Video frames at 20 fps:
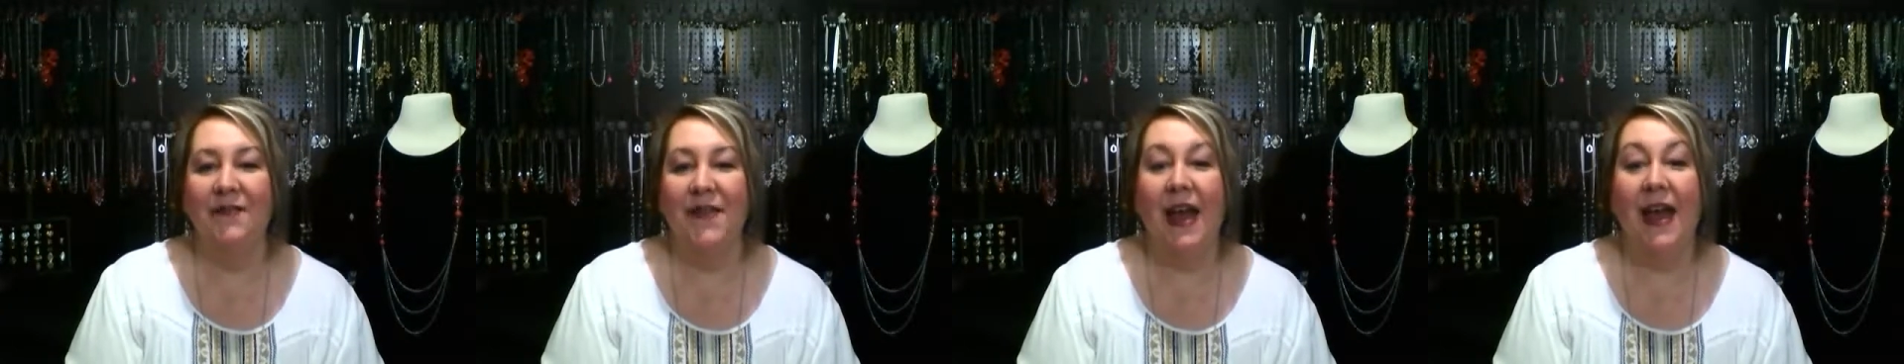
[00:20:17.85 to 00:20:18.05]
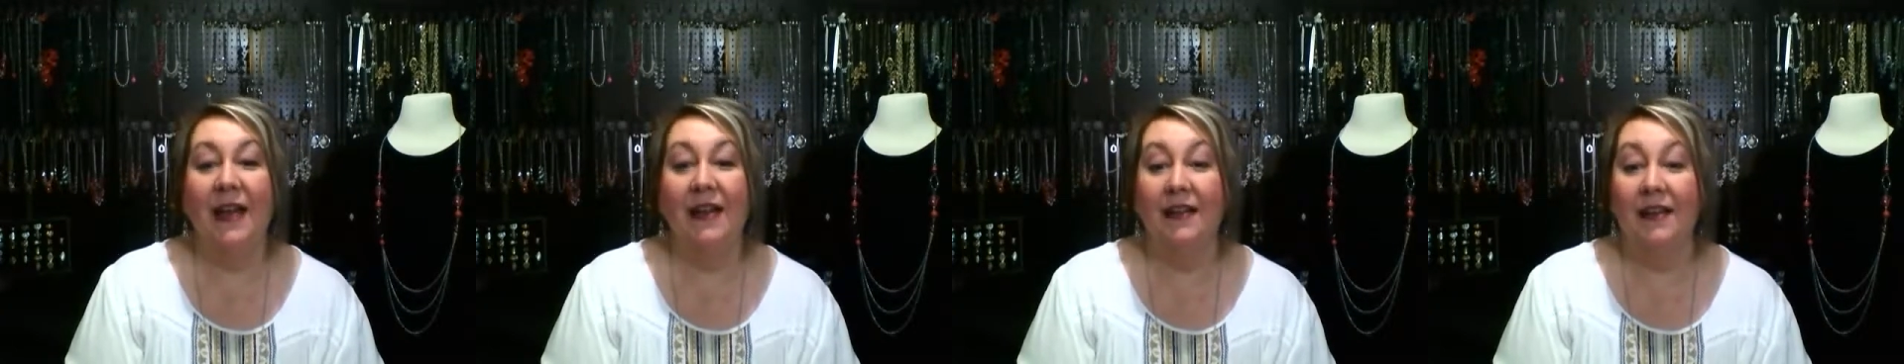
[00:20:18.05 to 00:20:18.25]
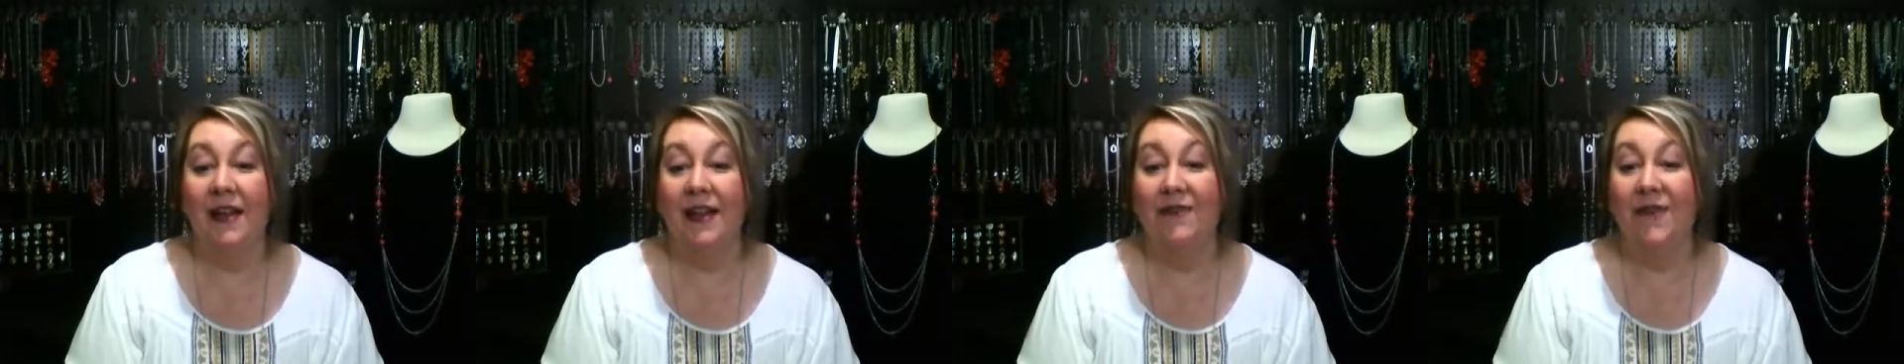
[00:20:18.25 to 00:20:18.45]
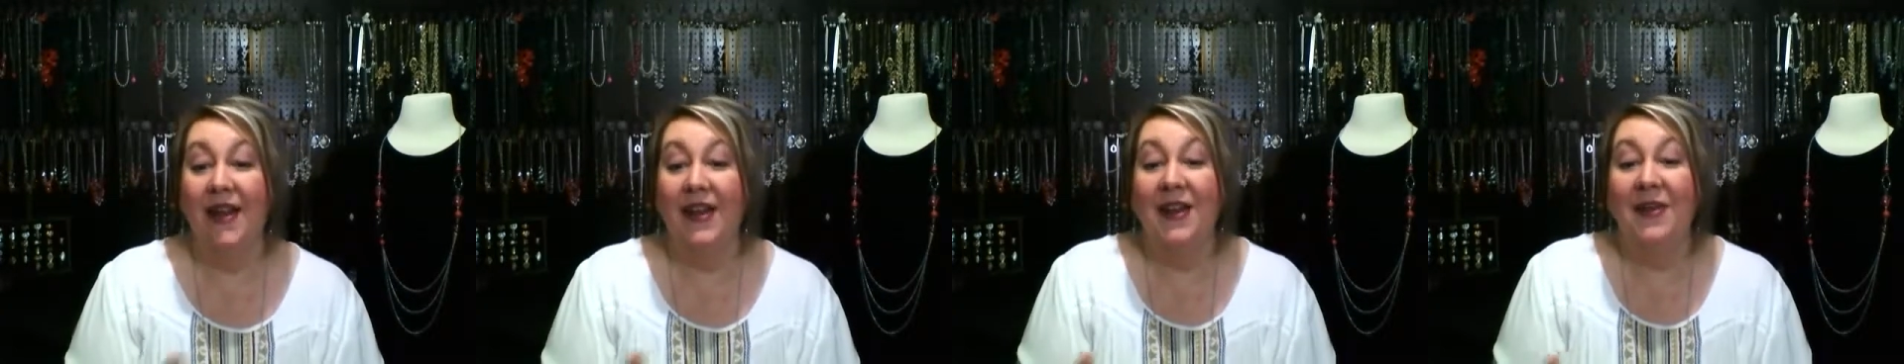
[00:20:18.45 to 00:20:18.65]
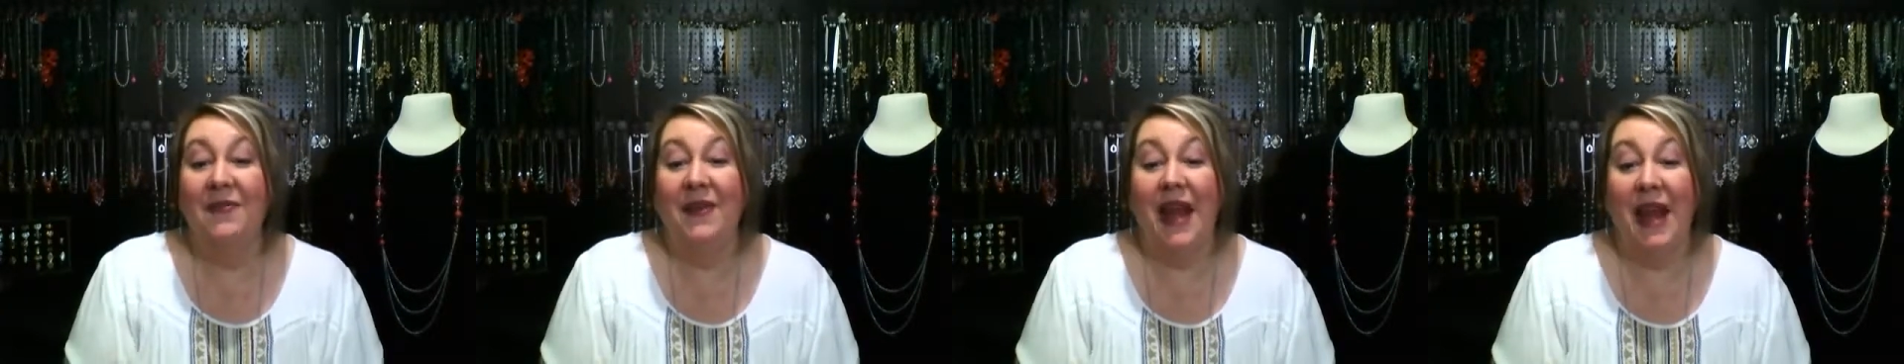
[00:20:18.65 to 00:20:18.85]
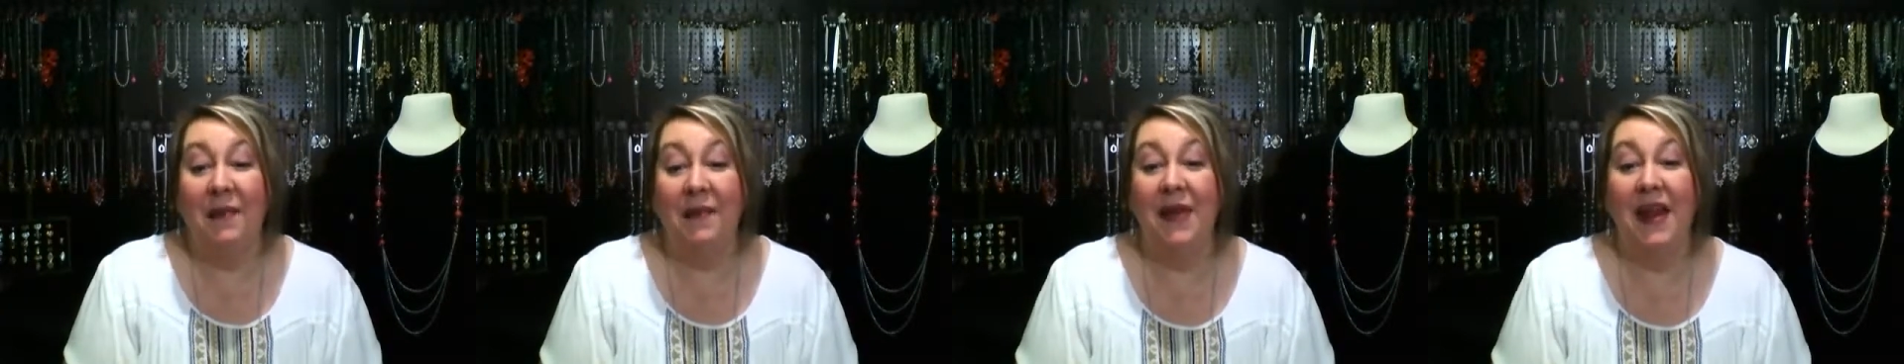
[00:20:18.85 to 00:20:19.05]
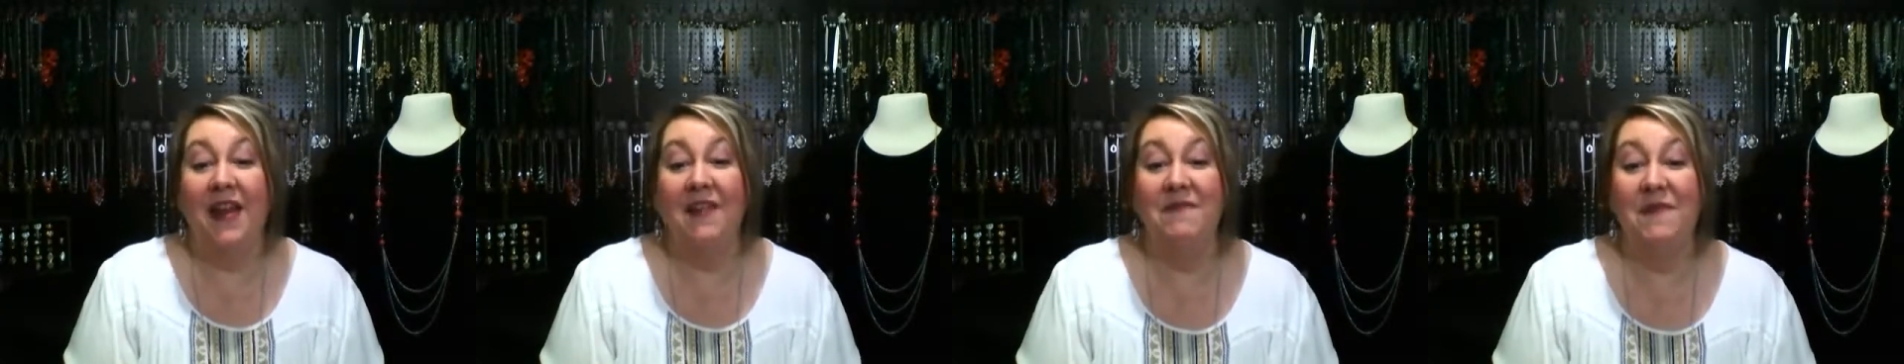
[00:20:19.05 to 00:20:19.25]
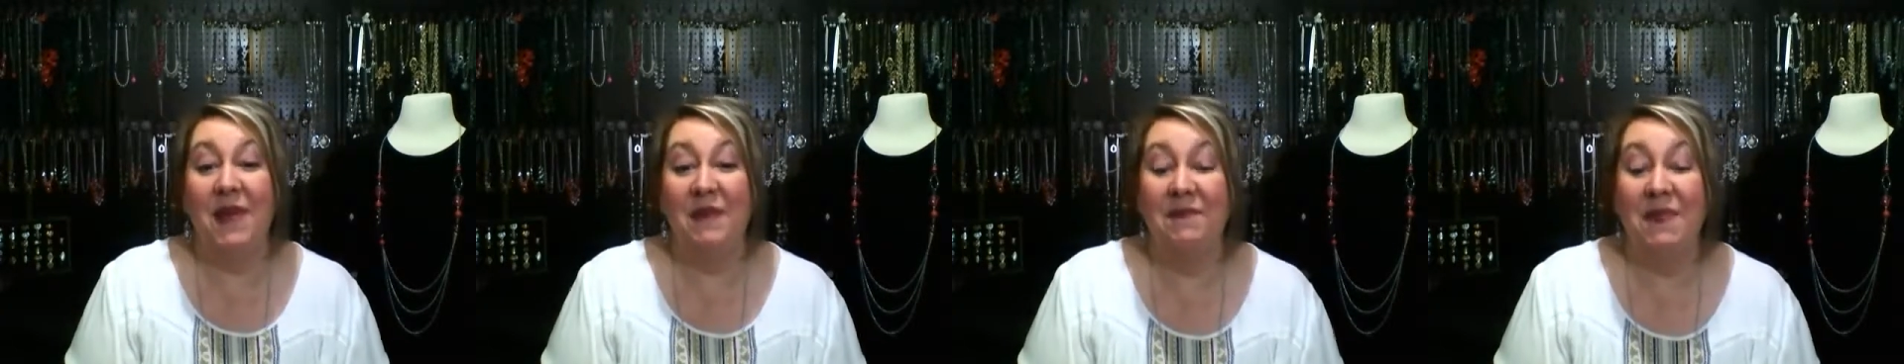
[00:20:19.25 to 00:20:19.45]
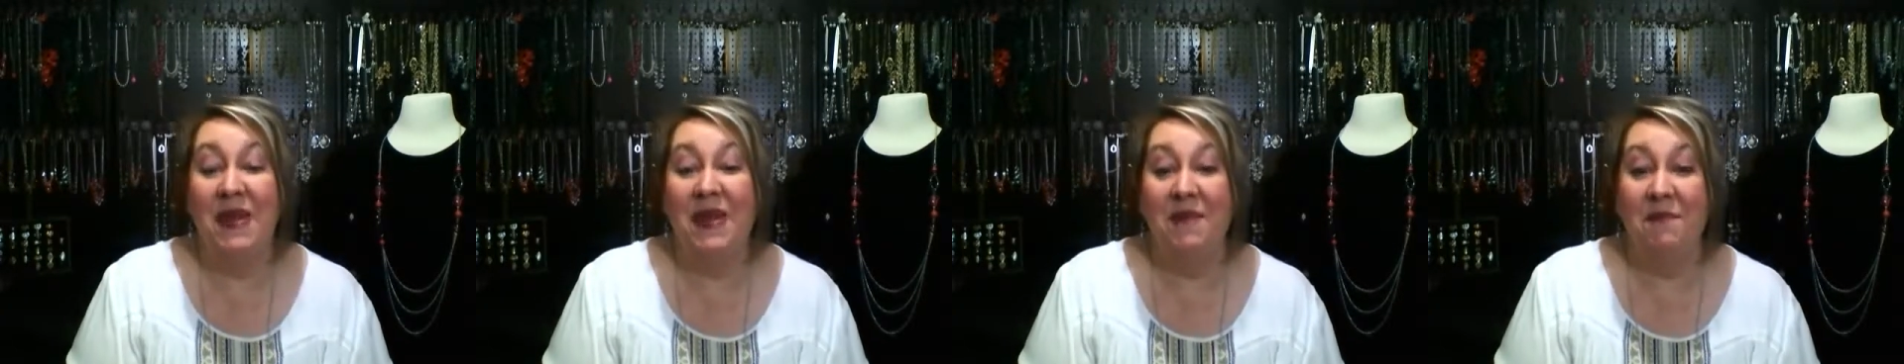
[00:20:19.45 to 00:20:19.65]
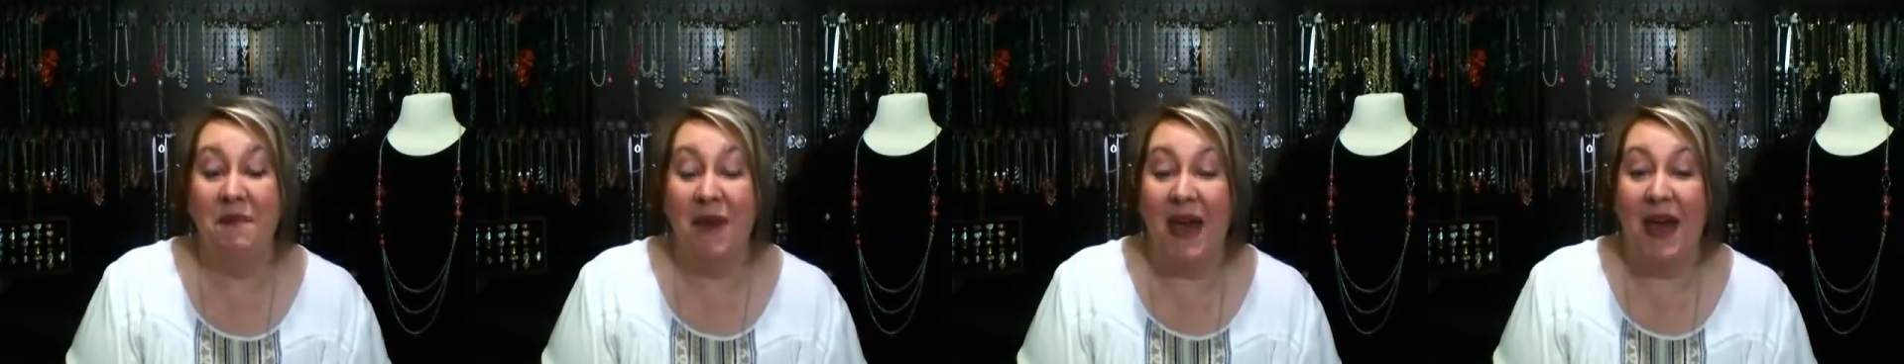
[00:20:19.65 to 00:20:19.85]
I don't happen to have my
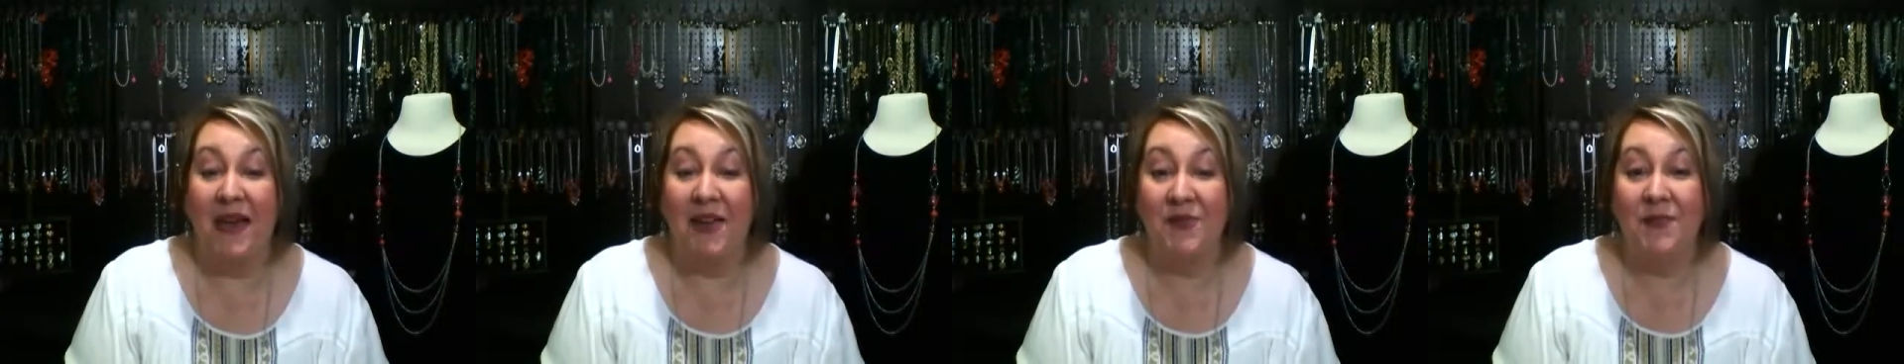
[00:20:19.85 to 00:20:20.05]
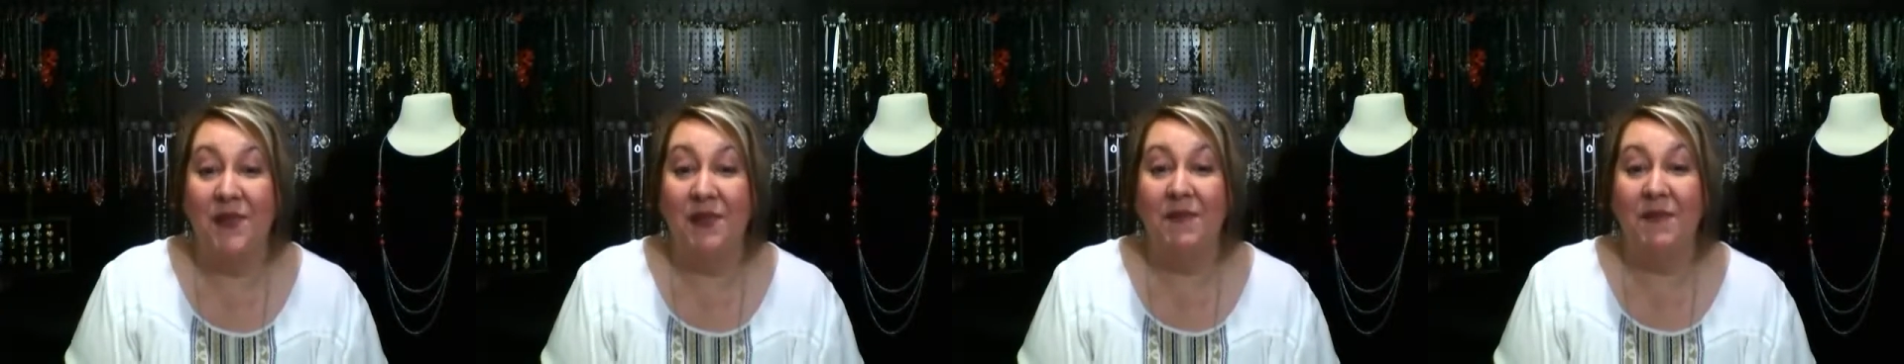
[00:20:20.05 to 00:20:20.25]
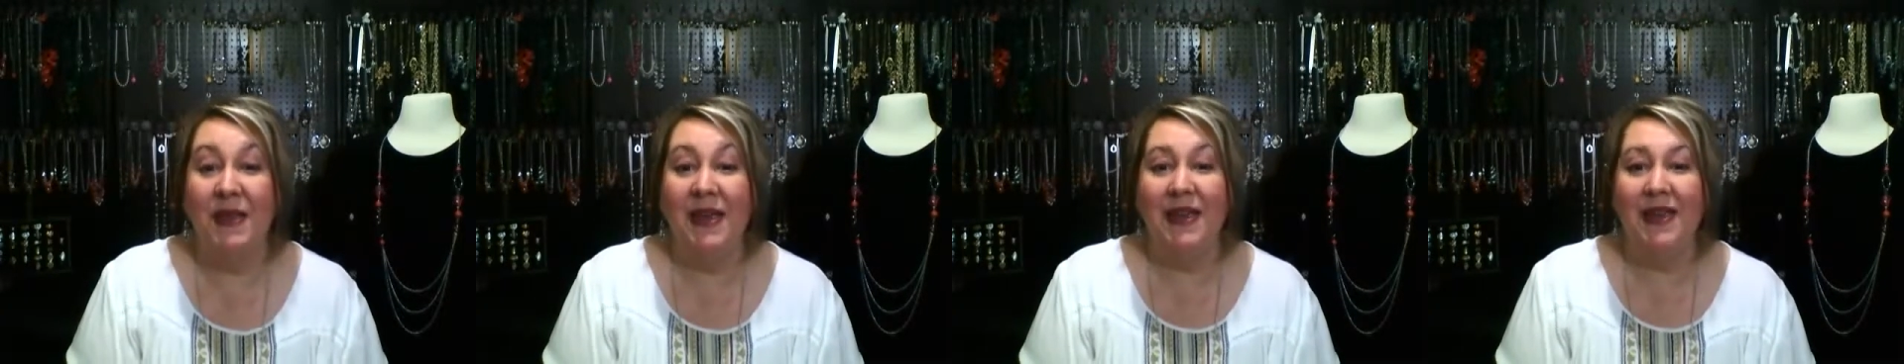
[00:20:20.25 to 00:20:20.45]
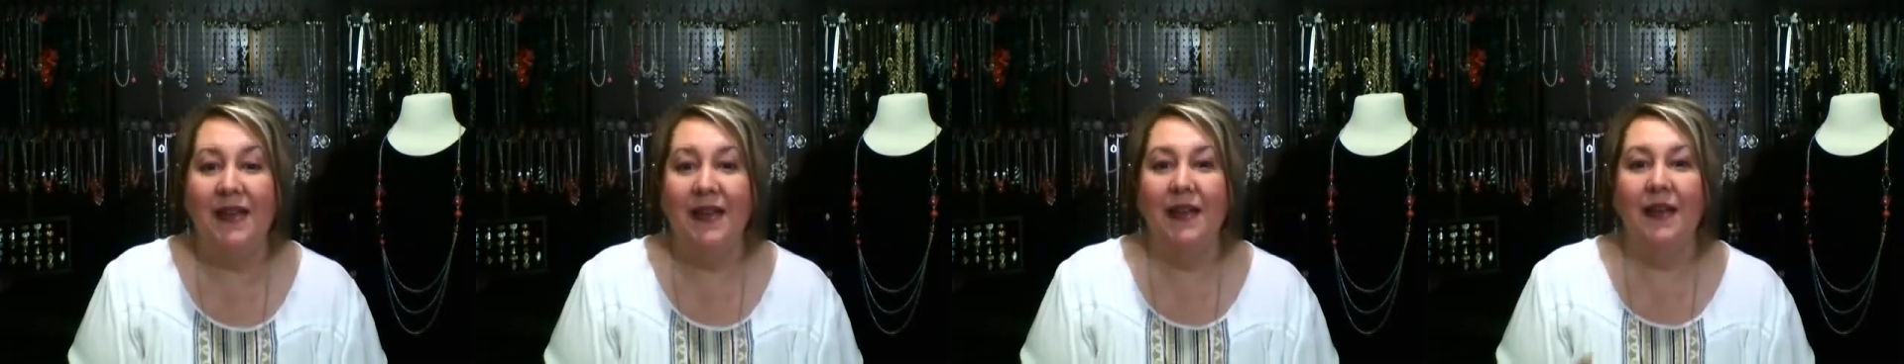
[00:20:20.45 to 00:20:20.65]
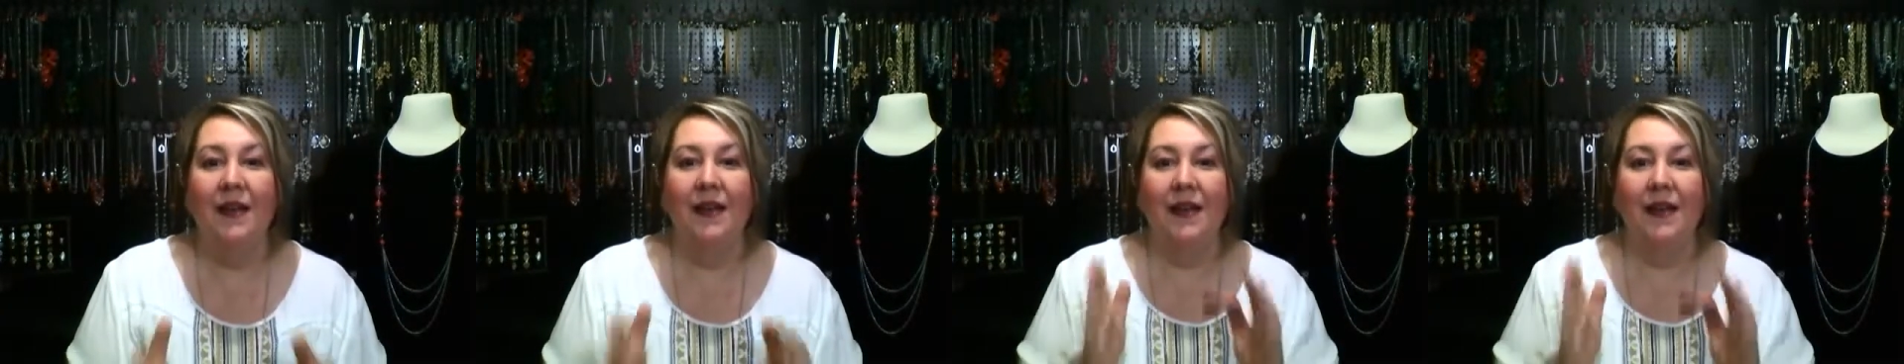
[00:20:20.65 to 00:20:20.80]
pink bags with me,